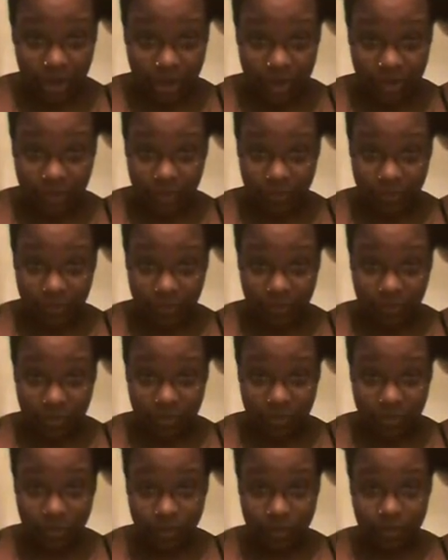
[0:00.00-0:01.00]
here in the
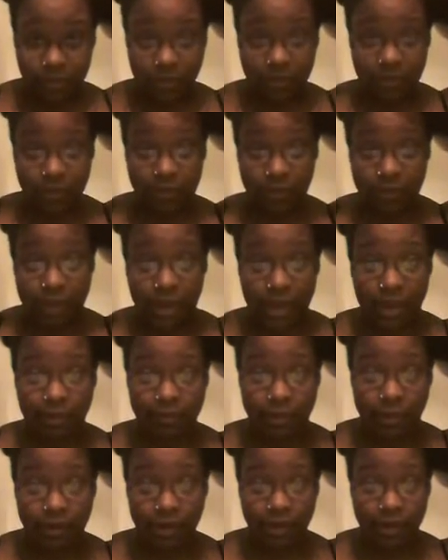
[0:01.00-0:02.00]
front, which is the
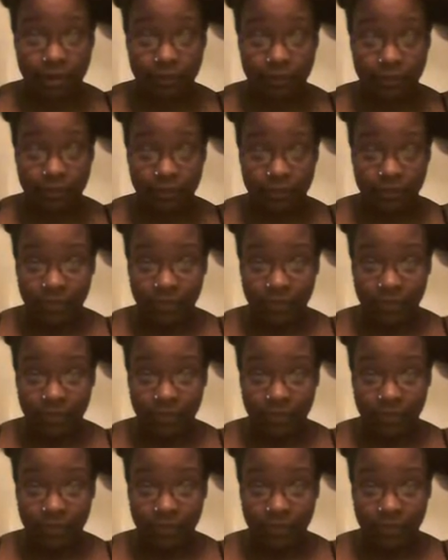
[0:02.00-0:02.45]
bang part,